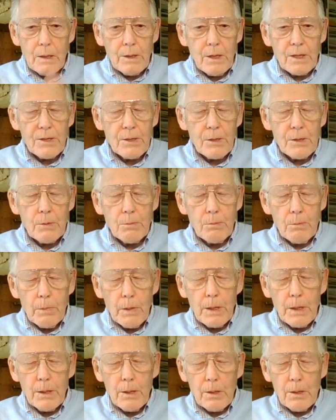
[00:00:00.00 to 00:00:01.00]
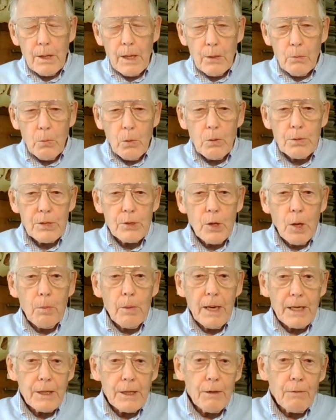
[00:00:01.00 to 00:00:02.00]
doesn't mean that they will
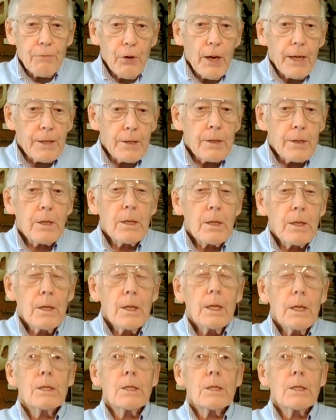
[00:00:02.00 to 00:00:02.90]
stop getting frightened.